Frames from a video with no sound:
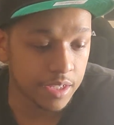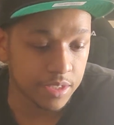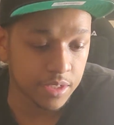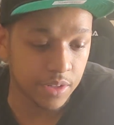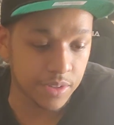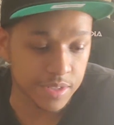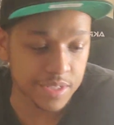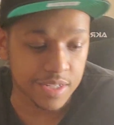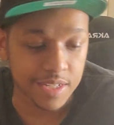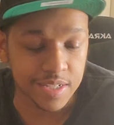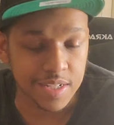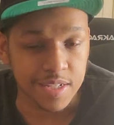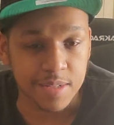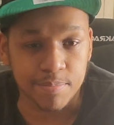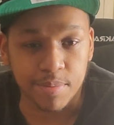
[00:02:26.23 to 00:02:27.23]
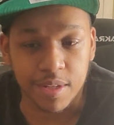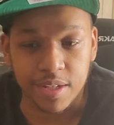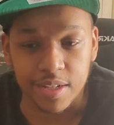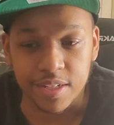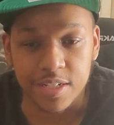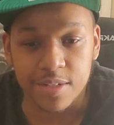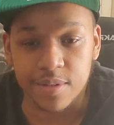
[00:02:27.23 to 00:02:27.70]
You know, he's just split.
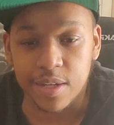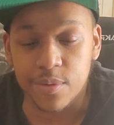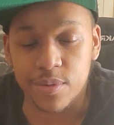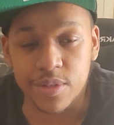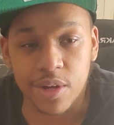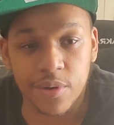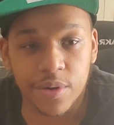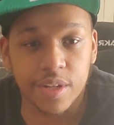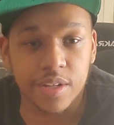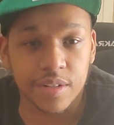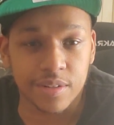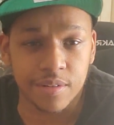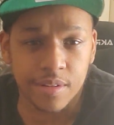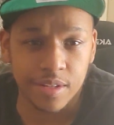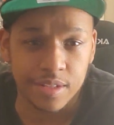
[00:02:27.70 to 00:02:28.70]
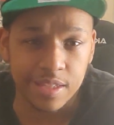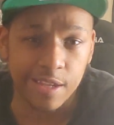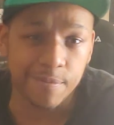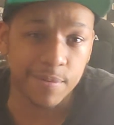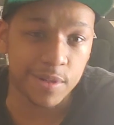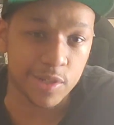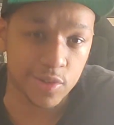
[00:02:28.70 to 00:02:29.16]
Because he was already
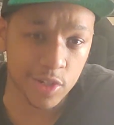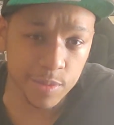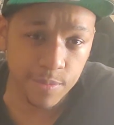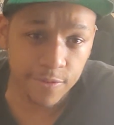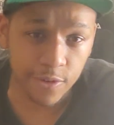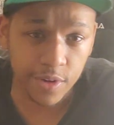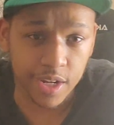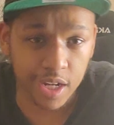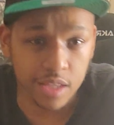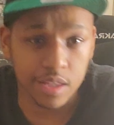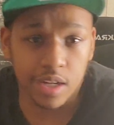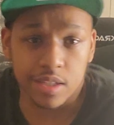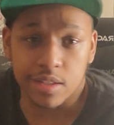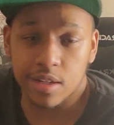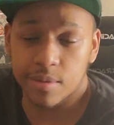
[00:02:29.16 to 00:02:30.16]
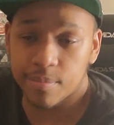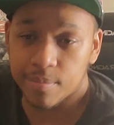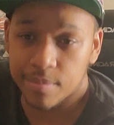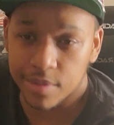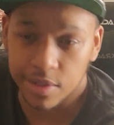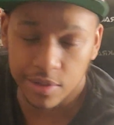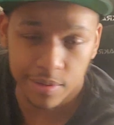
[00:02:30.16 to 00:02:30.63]
deep in the street before he got locked up.
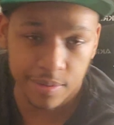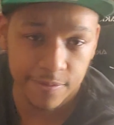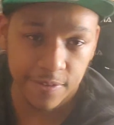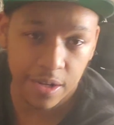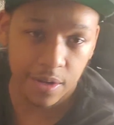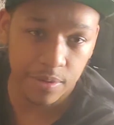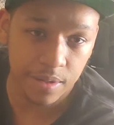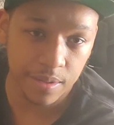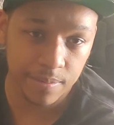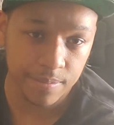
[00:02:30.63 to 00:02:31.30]
You know,